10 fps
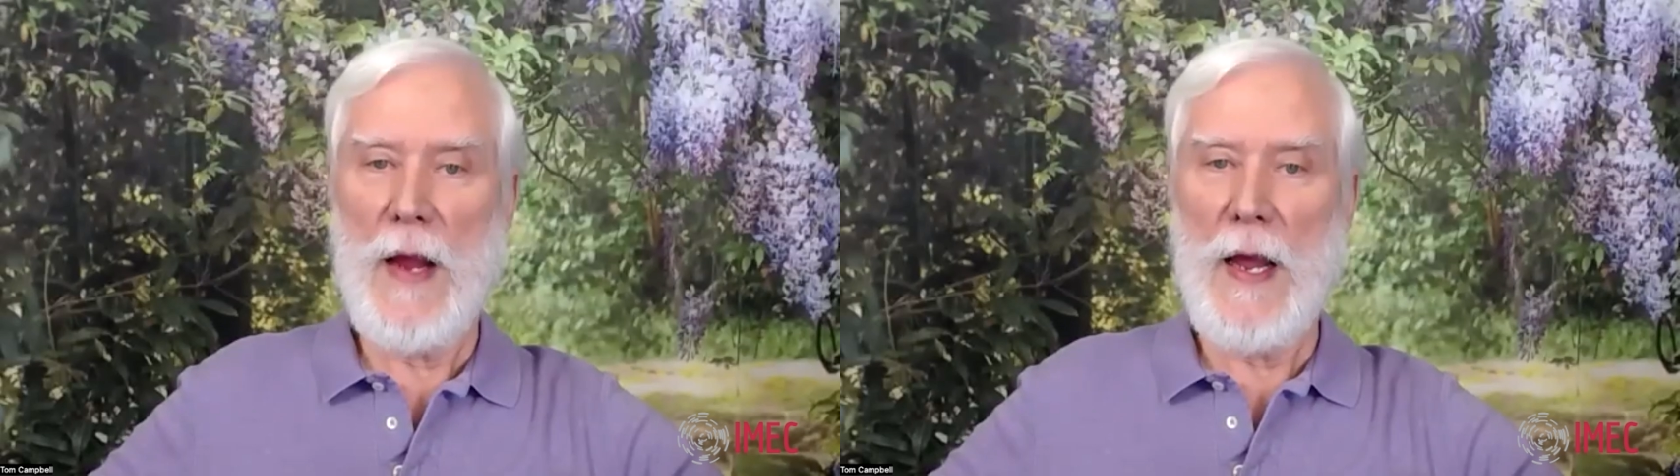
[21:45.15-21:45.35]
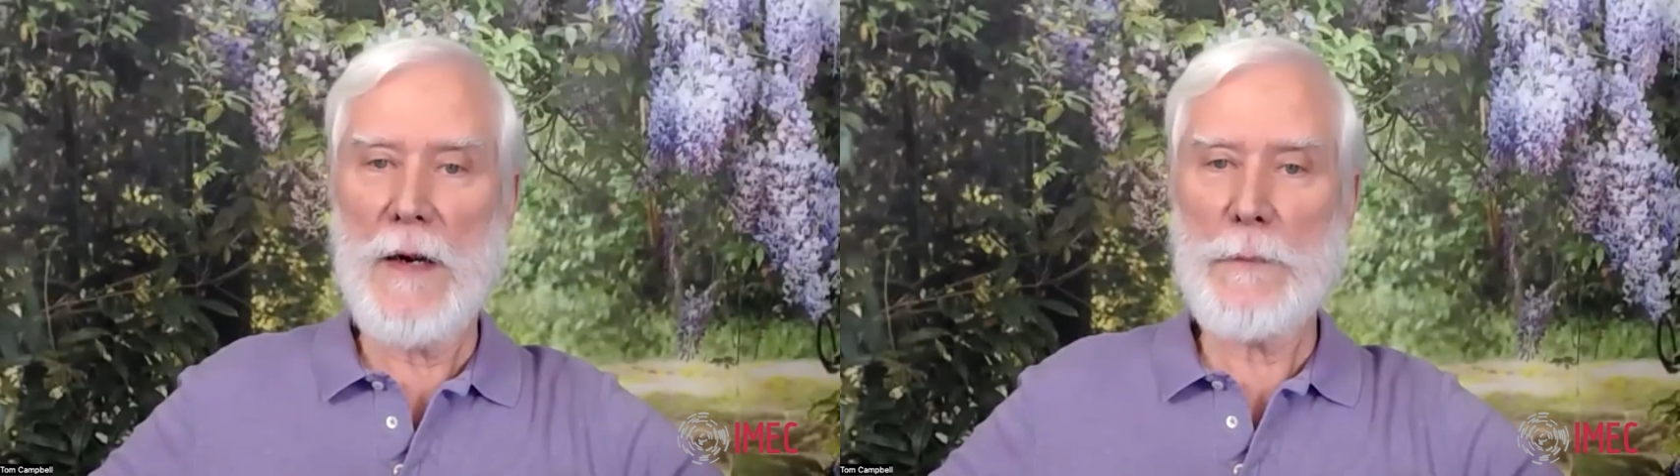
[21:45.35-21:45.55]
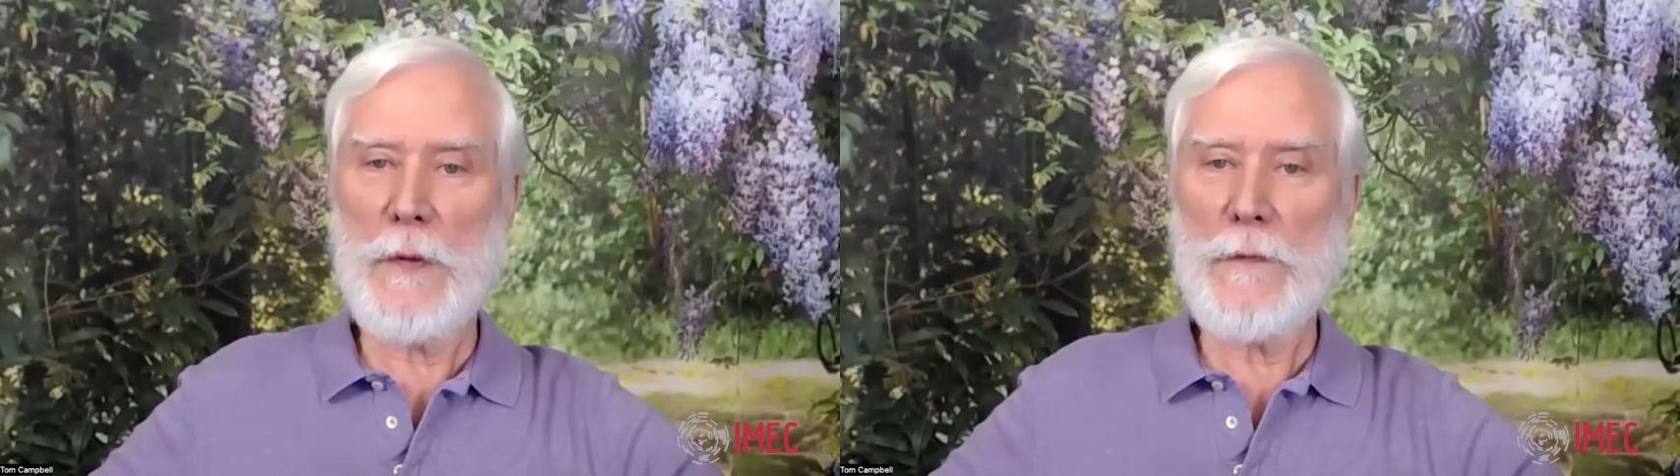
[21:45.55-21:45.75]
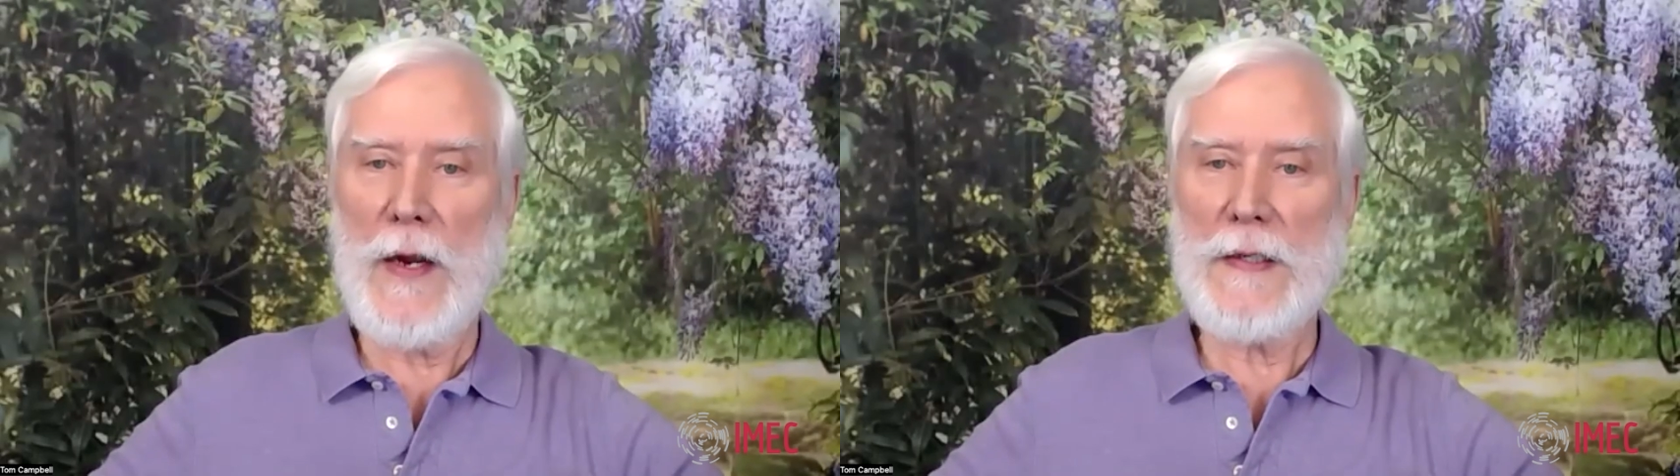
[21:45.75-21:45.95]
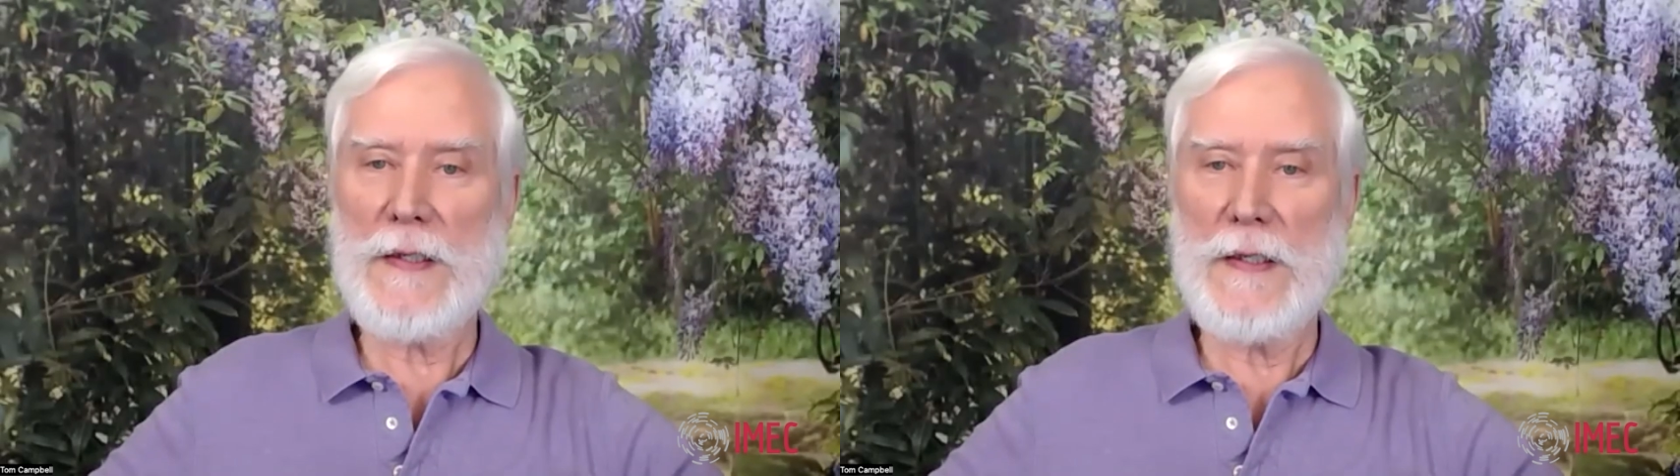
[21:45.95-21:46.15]
and it
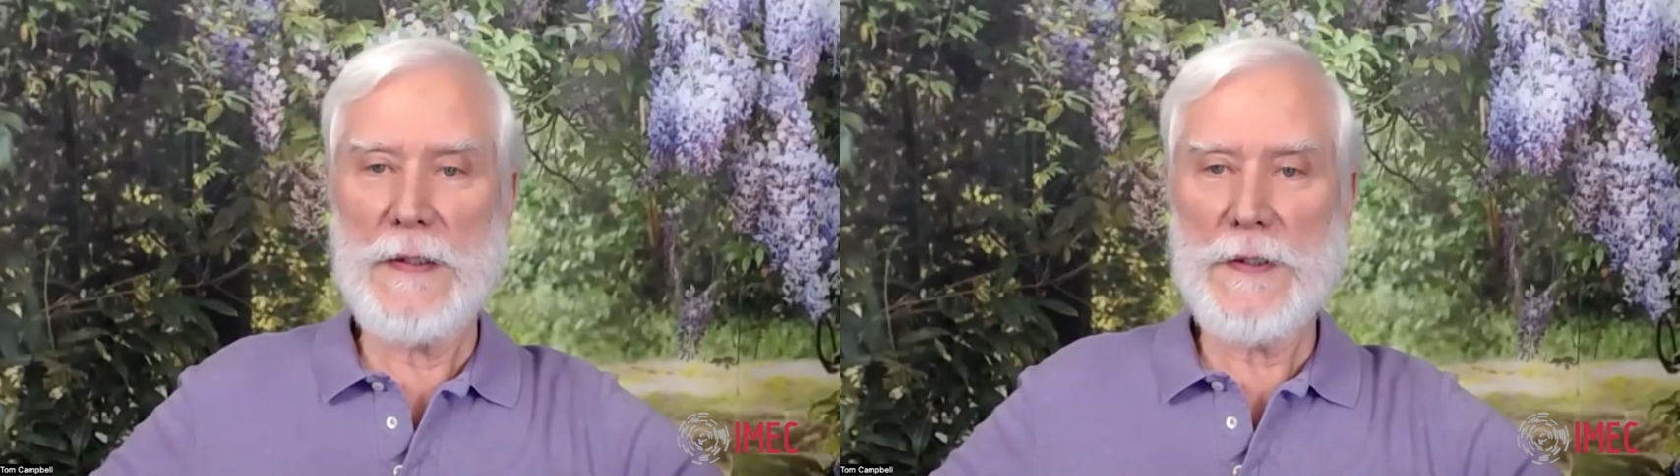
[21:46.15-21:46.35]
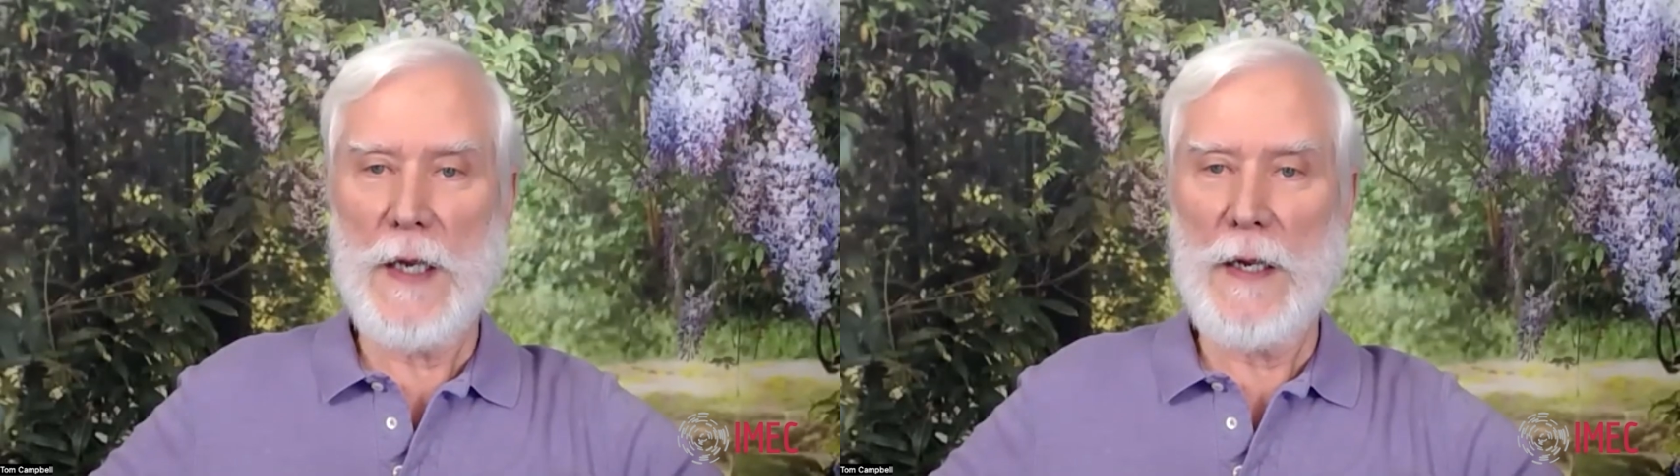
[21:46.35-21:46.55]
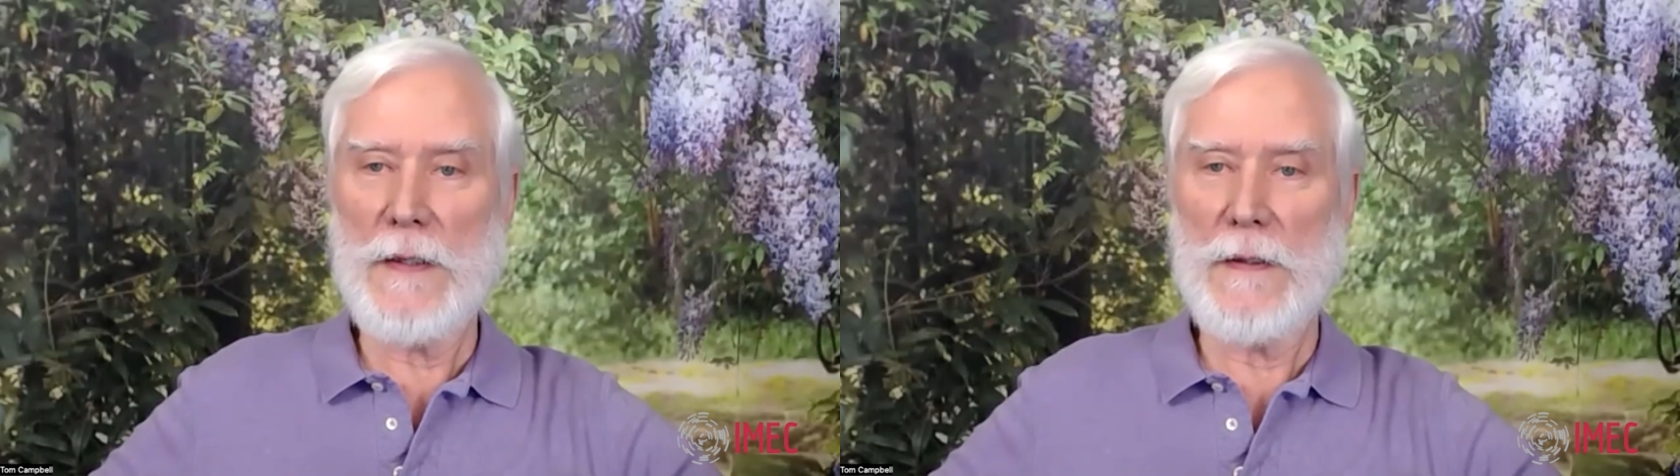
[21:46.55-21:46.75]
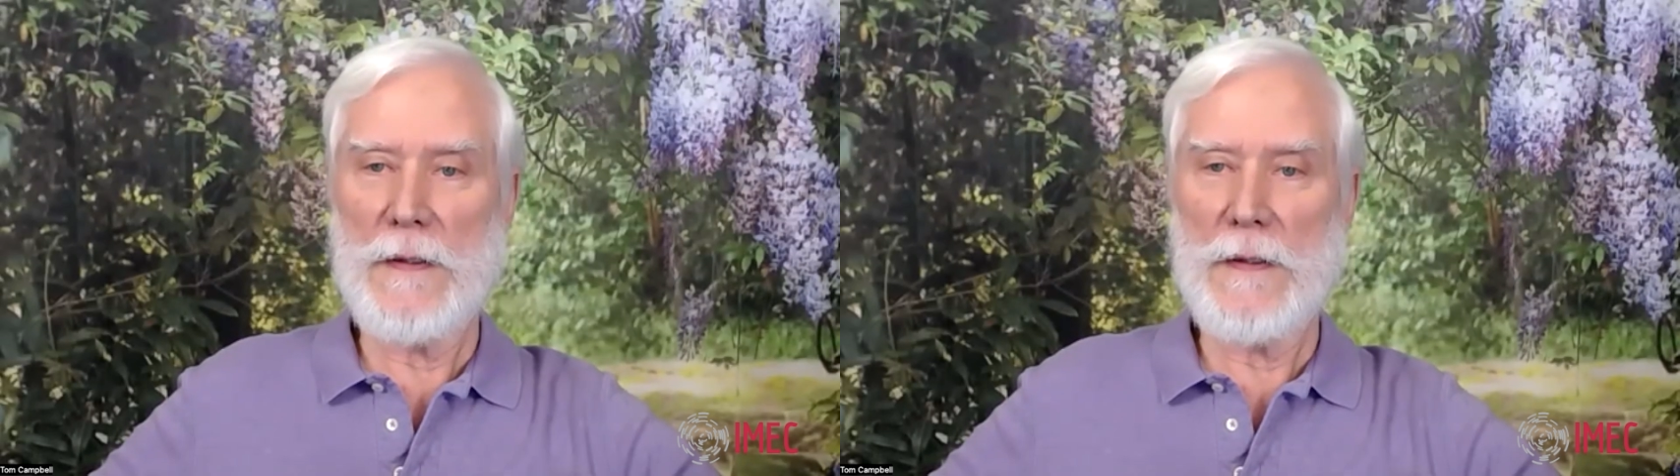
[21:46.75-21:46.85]
provides insight